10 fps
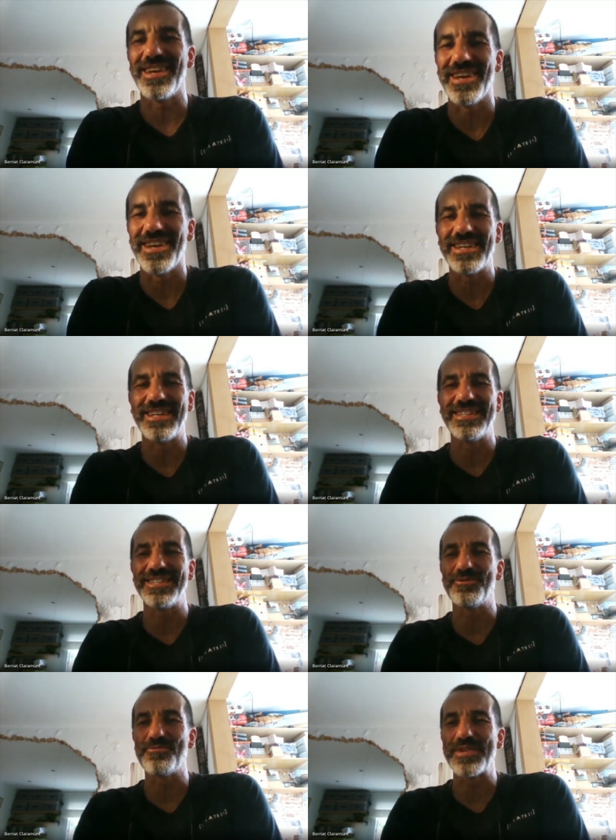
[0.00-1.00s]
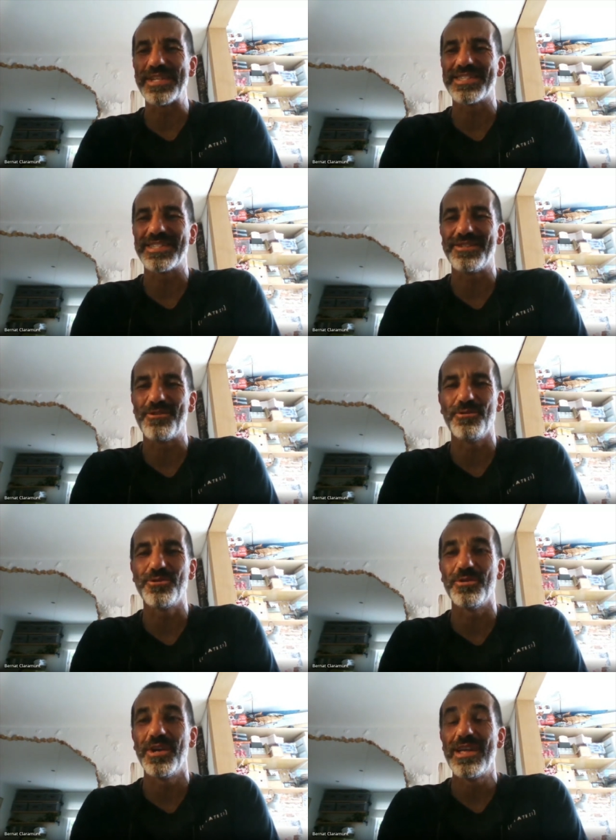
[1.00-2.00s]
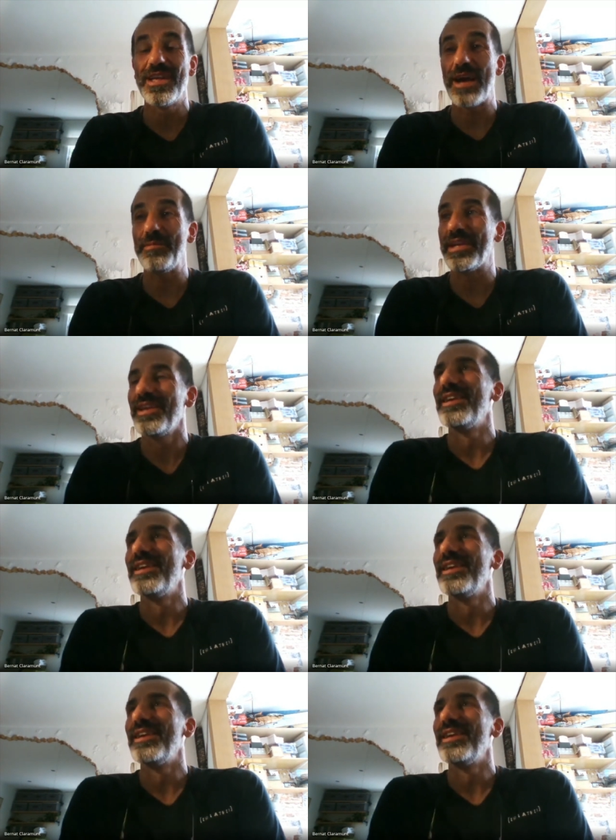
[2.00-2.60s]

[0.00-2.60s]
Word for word: uh, easy to reach. You go to, I mean,